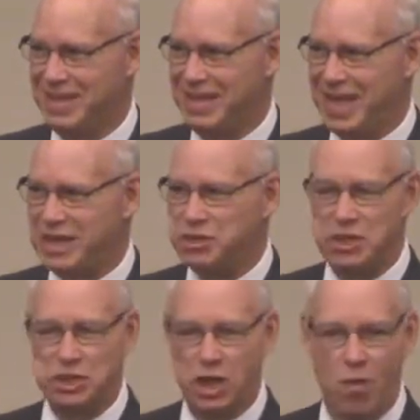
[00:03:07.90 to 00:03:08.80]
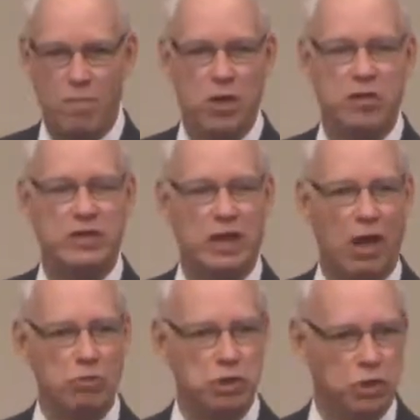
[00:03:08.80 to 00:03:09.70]
As the show moved
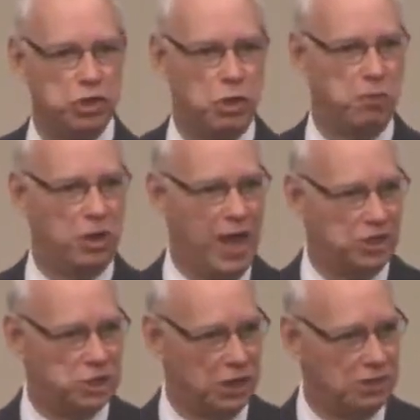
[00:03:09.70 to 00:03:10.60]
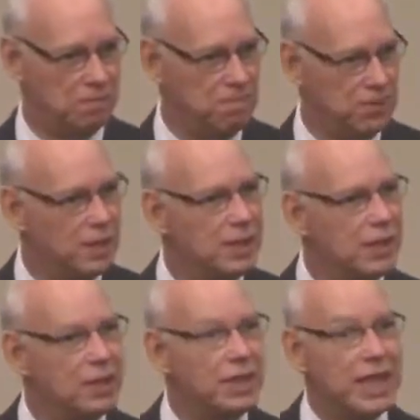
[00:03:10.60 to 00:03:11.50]
closer to production,
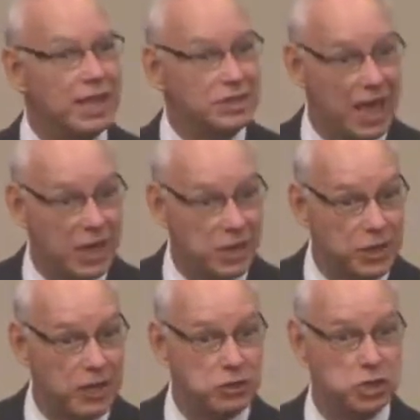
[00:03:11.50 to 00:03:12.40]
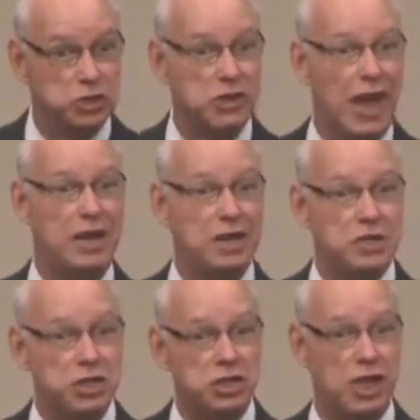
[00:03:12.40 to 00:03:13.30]
the executives decided to
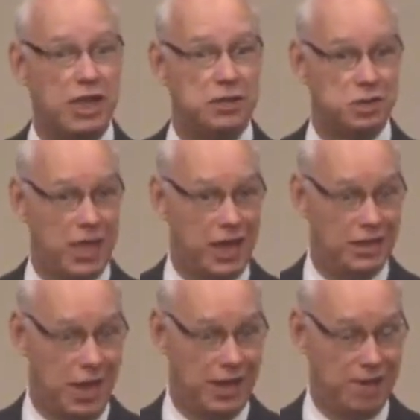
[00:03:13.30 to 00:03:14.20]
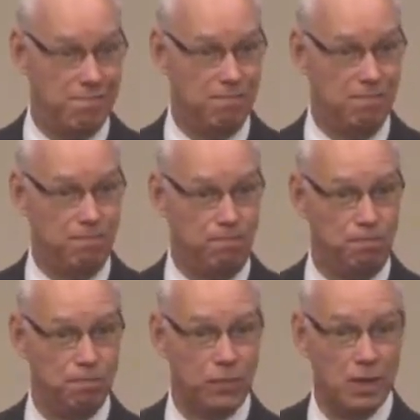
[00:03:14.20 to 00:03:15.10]
change that name
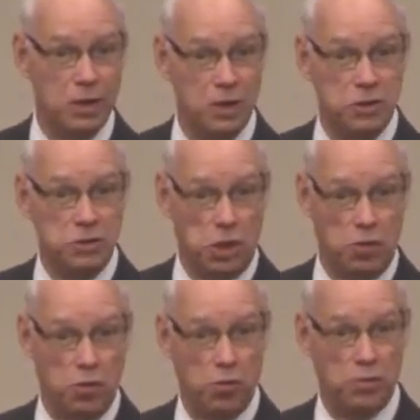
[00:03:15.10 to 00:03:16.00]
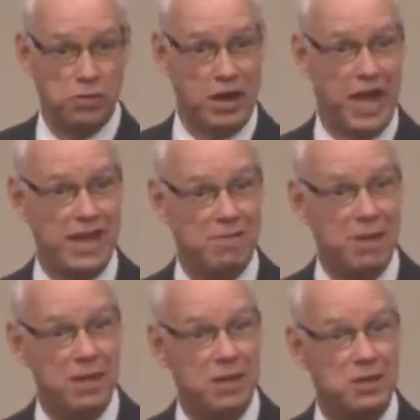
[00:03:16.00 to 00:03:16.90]
to the name
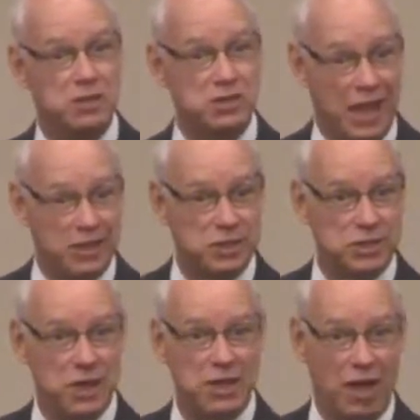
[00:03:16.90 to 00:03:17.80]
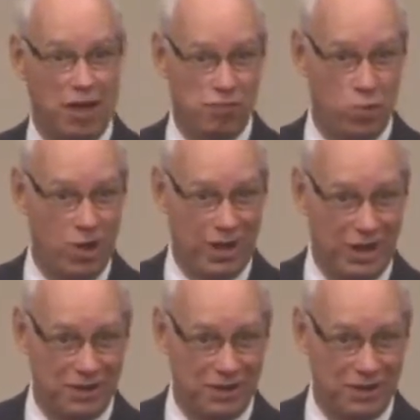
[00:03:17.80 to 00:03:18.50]
6 of 1.